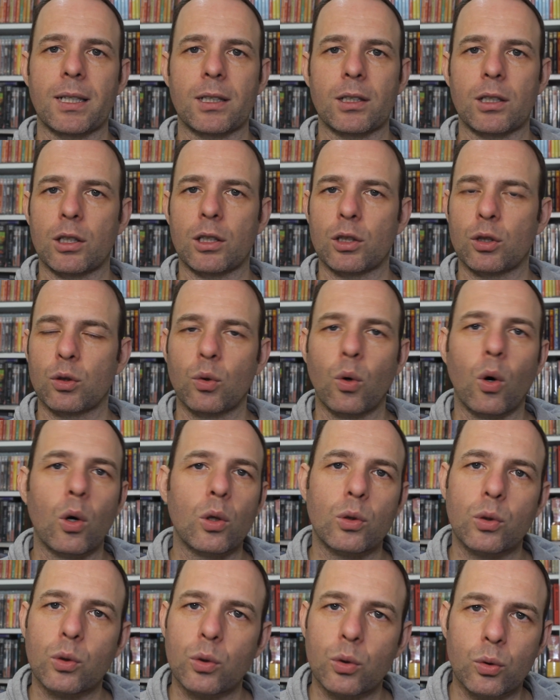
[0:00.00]
It's
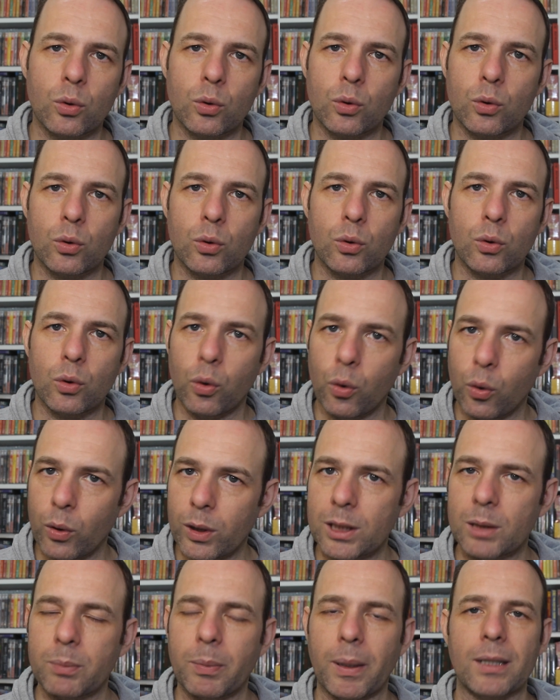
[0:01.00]
not too
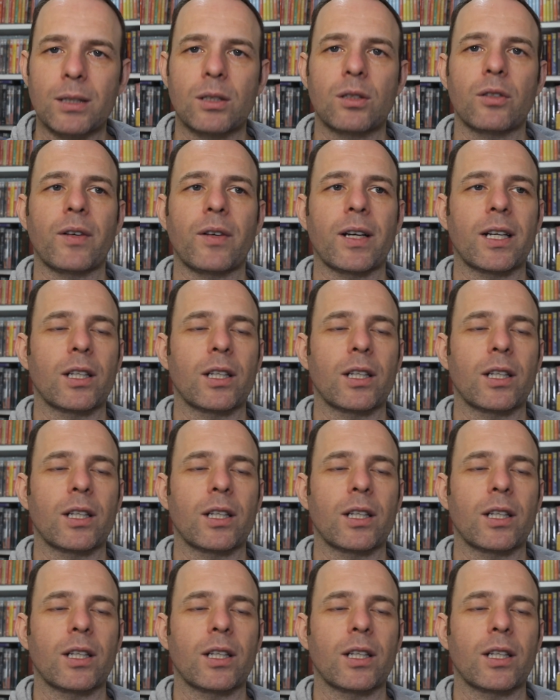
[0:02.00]
expensive.